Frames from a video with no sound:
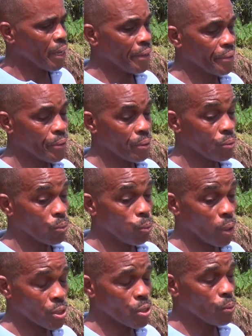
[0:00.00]
And
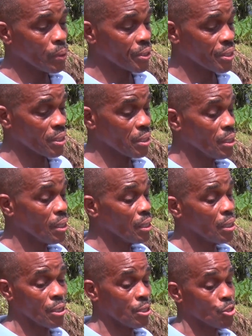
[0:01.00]
what you will see
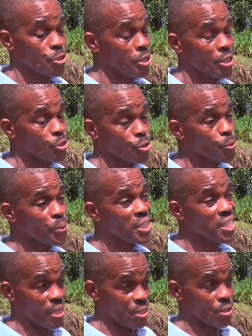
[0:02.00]
here is just 3
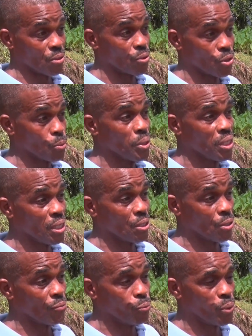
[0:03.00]

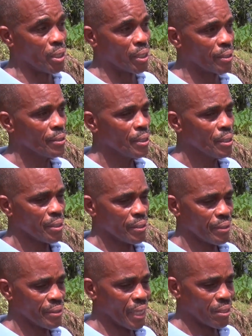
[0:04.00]
days of work
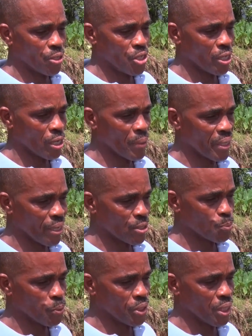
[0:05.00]
that the gentleman
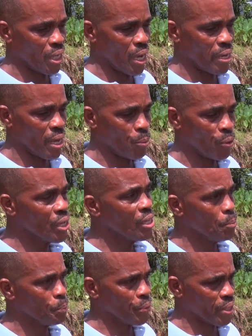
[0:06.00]
has put in. And I'm
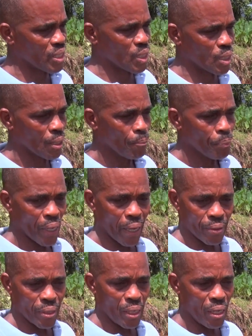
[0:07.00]
really impressed
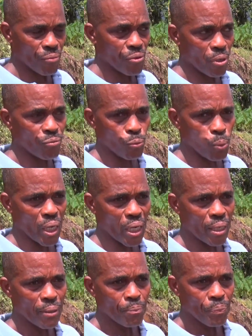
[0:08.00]
at the level of
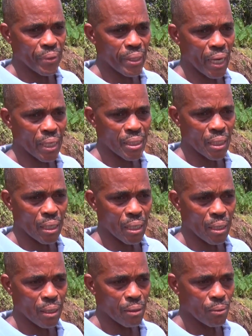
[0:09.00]
work that
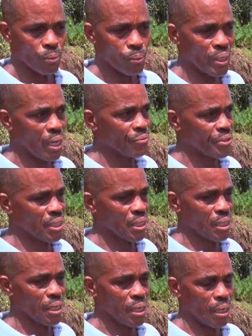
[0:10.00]
we have
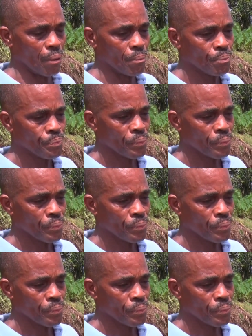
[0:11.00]
seen here.